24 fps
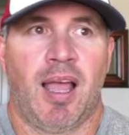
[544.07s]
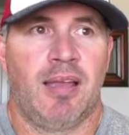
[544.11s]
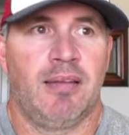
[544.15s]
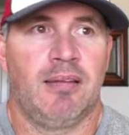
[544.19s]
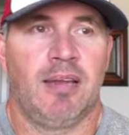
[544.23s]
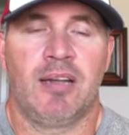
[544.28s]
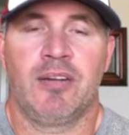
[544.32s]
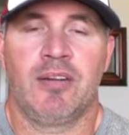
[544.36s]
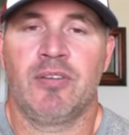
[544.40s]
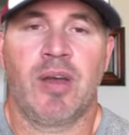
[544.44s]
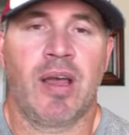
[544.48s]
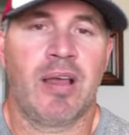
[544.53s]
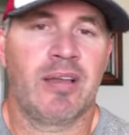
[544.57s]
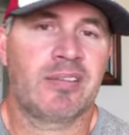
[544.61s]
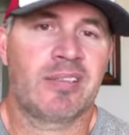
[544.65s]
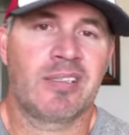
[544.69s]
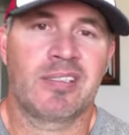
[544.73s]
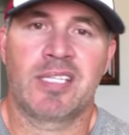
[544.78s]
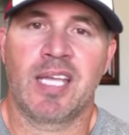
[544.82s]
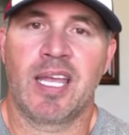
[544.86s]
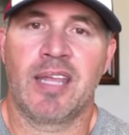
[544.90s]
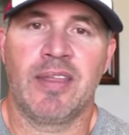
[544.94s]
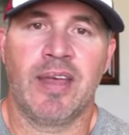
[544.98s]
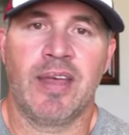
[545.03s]
don't know how else to
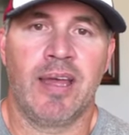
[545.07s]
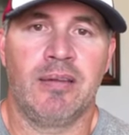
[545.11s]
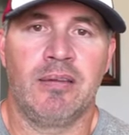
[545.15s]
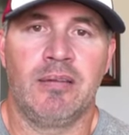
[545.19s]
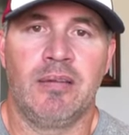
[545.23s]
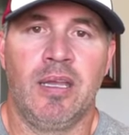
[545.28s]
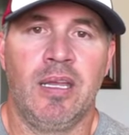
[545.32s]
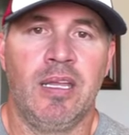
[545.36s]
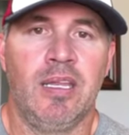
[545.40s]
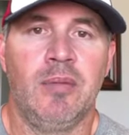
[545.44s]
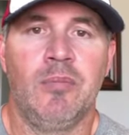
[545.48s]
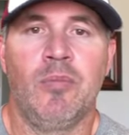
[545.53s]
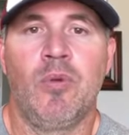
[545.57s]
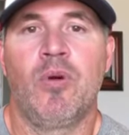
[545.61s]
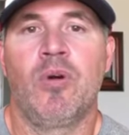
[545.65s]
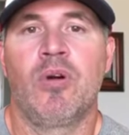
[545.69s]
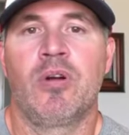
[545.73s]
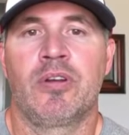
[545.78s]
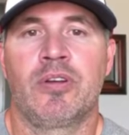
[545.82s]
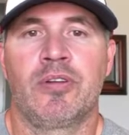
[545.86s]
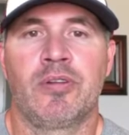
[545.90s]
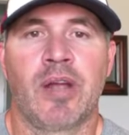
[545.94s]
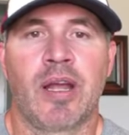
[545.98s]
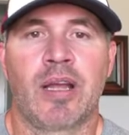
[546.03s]
say that any more
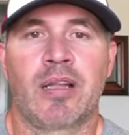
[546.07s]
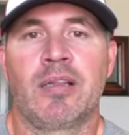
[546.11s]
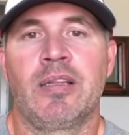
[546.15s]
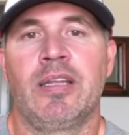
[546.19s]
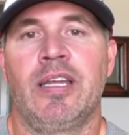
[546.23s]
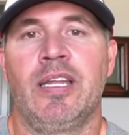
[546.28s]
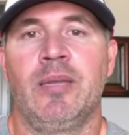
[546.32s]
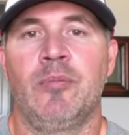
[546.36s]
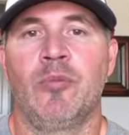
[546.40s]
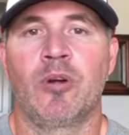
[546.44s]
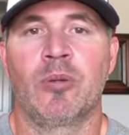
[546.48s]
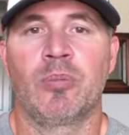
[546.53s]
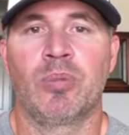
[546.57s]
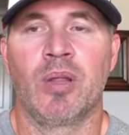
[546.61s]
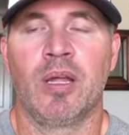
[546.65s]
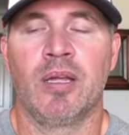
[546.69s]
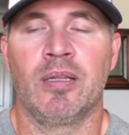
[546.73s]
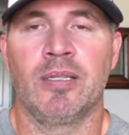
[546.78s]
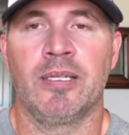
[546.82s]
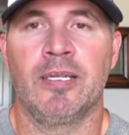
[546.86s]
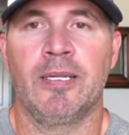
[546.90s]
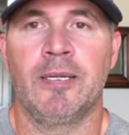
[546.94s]
directly, any more bluntly.